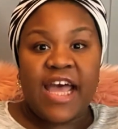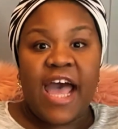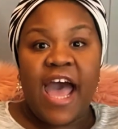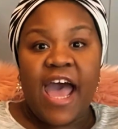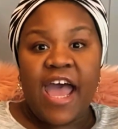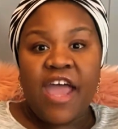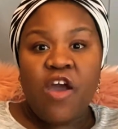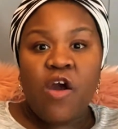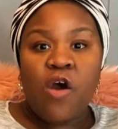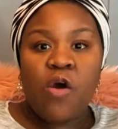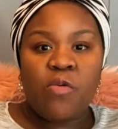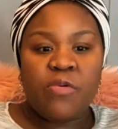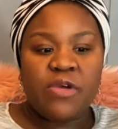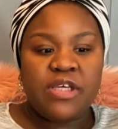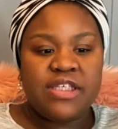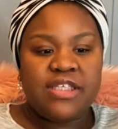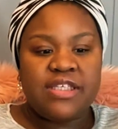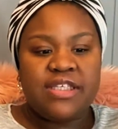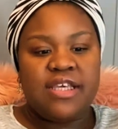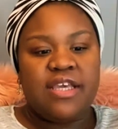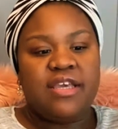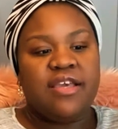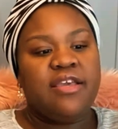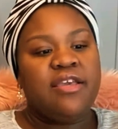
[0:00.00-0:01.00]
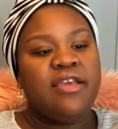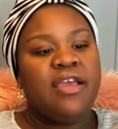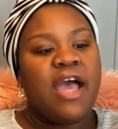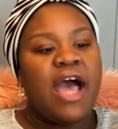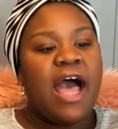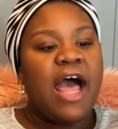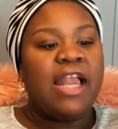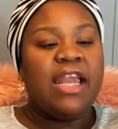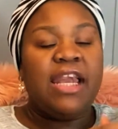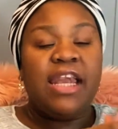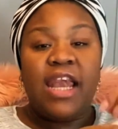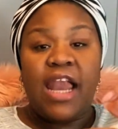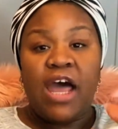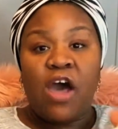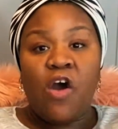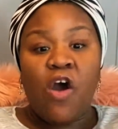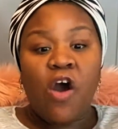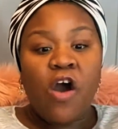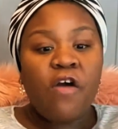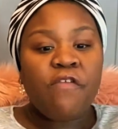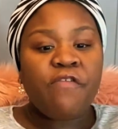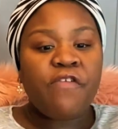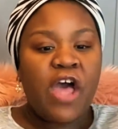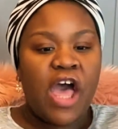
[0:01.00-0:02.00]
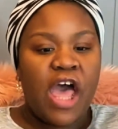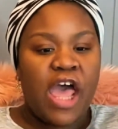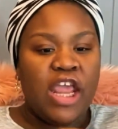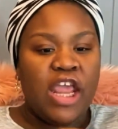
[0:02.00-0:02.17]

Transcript: I always say, I love